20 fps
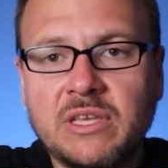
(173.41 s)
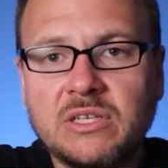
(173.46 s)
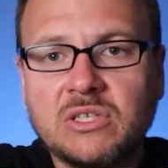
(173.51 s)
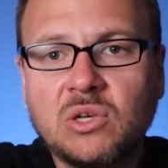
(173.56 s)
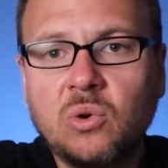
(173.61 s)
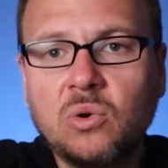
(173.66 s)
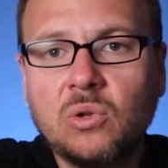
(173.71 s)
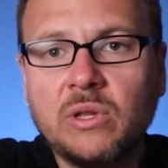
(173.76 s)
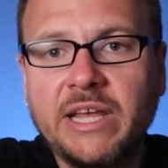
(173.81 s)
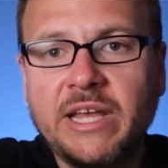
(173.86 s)

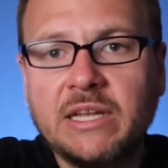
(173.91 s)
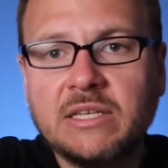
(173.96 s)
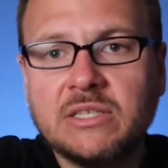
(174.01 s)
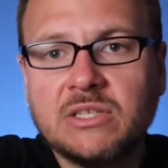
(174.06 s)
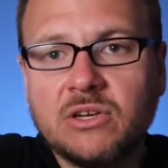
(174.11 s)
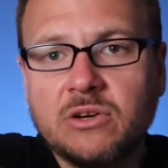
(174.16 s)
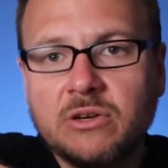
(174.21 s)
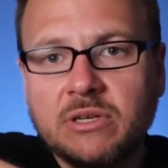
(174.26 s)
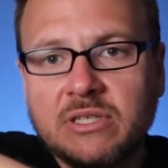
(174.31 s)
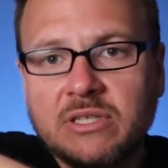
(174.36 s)
cool
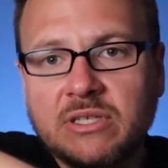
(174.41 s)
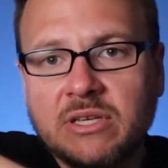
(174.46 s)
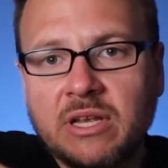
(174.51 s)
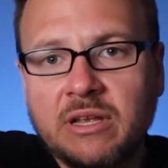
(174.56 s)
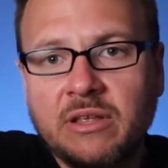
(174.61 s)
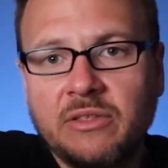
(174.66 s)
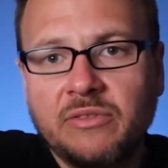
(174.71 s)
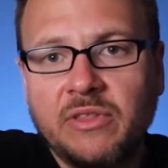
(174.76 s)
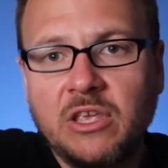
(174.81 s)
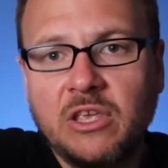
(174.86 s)

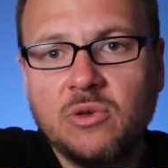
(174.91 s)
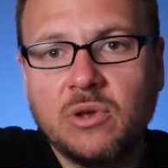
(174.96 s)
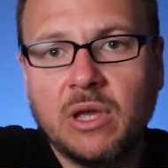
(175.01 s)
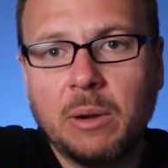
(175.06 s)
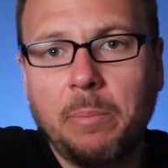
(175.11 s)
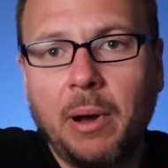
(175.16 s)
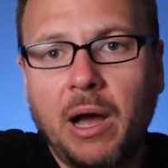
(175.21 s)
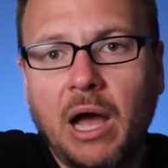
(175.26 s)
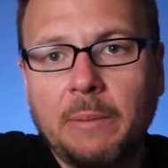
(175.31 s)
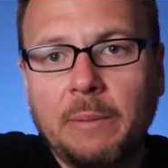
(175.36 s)
inserts that you
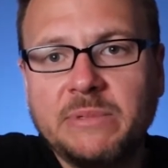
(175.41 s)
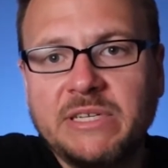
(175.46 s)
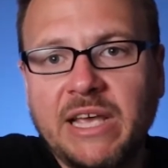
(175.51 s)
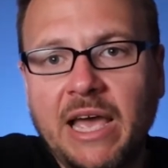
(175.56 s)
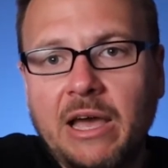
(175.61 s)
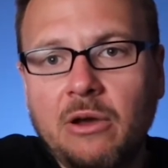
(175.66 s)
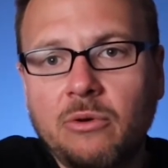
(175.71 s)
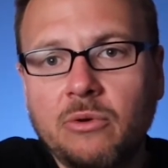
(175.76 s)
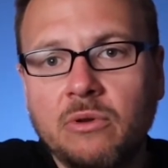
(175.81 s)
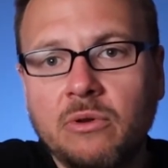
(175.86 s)
can pop
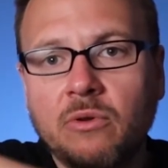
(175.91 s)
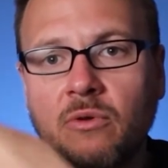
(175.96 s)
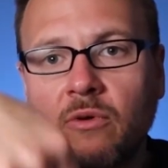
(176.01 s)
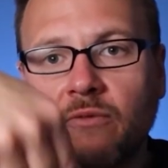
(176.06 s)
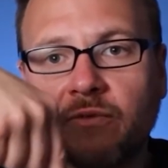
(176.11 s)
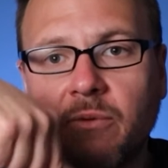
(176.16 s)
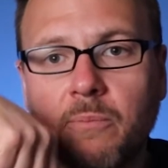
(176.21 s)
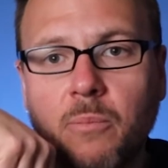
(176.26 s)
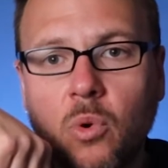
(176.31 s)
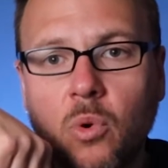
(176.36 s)
down
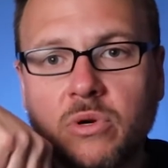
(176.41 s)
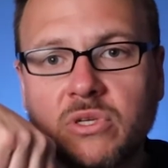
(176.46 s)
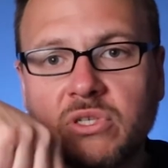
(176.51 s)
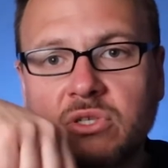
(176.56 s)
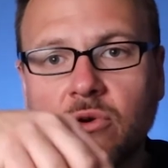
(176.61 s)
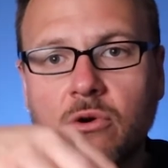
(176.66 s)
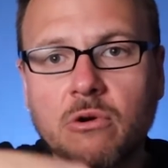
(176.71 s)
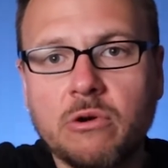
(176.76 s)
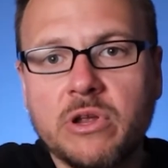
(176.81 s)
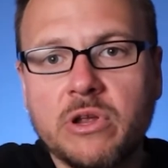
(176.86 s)
for more
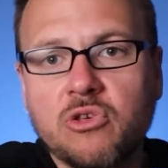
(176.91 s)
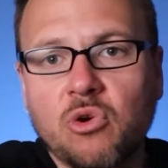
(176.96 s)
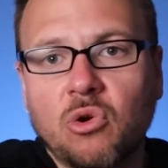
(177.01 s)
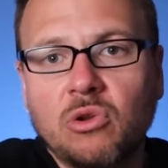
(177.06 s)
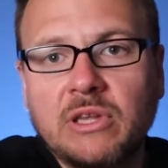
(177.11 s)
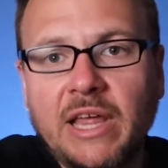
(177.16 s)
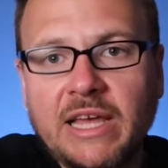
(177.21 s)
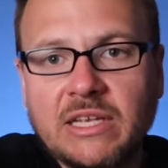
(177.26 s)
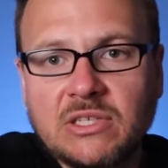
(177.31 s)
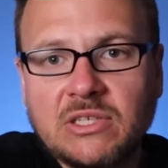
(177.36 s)
storage or
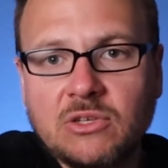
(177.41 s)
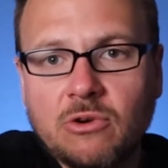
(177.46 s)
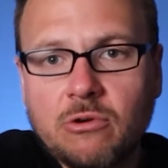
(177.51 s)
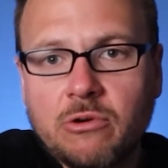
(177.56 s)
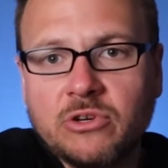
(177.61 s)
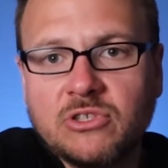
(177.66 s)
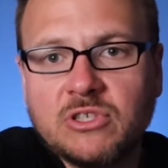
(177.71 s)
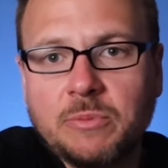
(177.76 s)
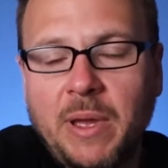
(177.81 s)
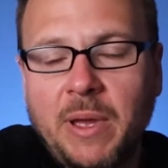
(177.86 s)
less
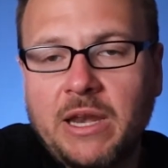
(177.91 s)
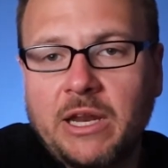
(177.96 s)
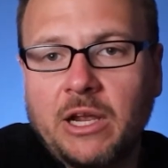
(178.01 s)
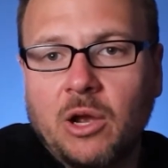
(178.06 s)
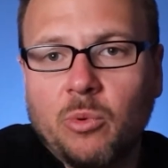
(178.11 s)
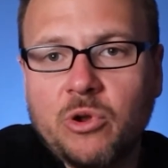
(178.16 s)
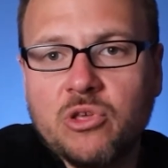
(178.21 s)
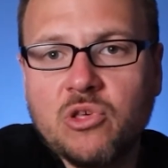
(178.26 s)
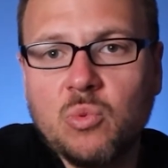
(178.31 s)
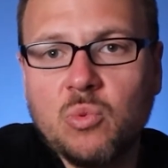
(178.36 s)
storage depending
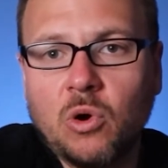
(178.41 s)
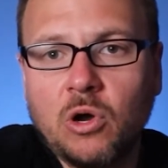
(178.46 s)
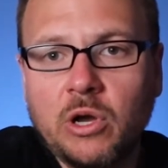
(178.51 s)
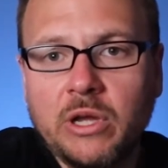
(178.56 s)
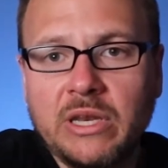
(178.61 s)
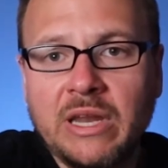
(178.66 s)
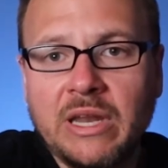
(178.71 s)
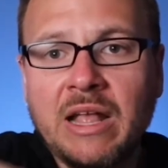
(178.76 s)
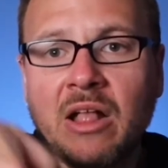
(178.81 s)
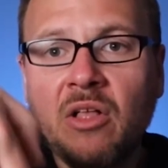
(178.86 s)
on what you
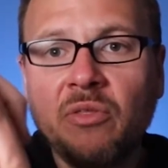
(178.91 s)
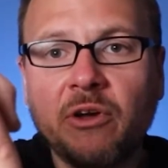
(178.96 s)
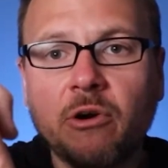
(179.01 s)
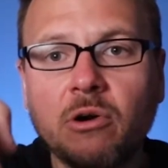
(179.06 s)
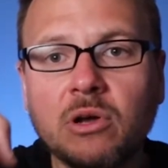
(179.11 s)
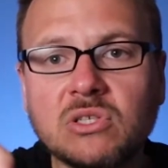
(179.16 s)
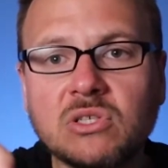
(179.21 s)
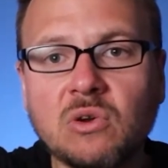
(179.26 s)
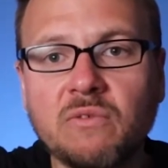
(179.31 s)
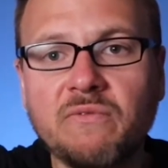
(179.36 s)
want. They're
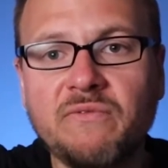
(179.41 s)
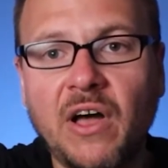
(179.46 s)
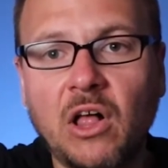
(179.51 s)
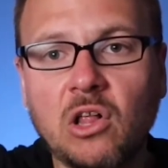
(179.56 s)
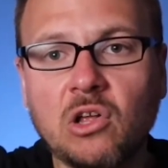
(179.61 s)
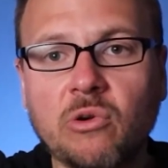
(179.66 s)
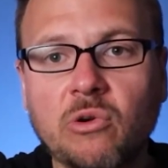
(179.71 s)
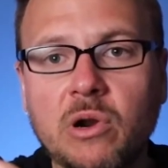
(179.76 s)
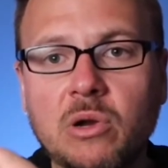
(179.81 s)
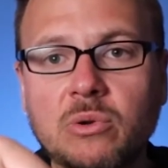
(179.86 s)
also
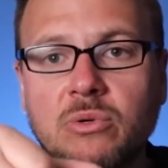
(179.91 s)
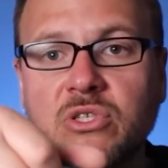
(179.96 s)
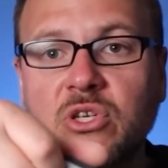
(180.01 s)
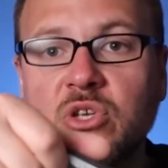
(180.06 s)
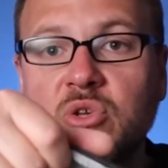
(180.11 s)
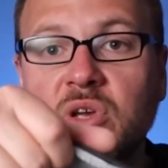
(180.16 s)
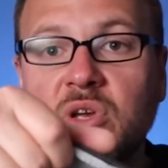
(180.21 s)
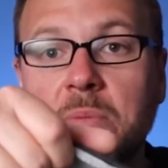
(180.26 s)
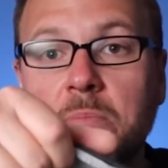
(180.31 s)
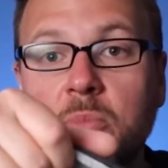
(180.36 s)
Velcro, so
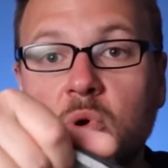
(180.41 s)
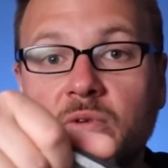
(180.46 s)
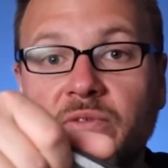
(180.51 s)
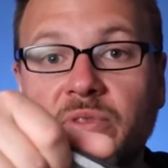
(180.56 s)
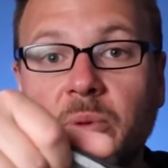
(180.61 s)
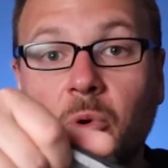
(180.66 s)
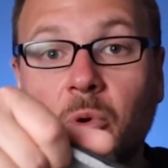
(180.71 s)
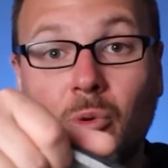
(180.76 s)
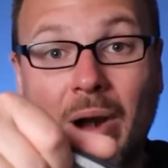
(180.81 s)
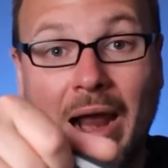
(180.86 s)
you can move
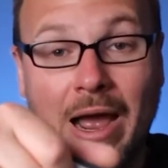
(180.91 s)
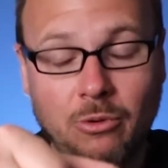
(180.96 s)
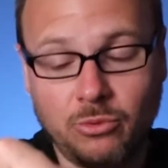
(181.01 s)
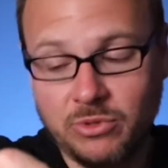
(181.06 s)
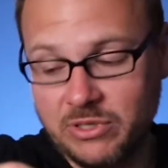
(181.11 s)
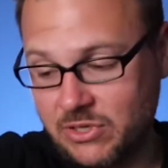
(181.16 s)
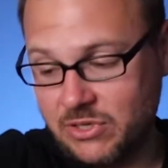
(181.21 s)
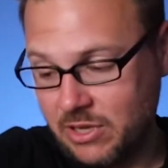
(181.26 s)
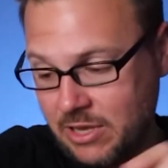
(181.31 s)
them around.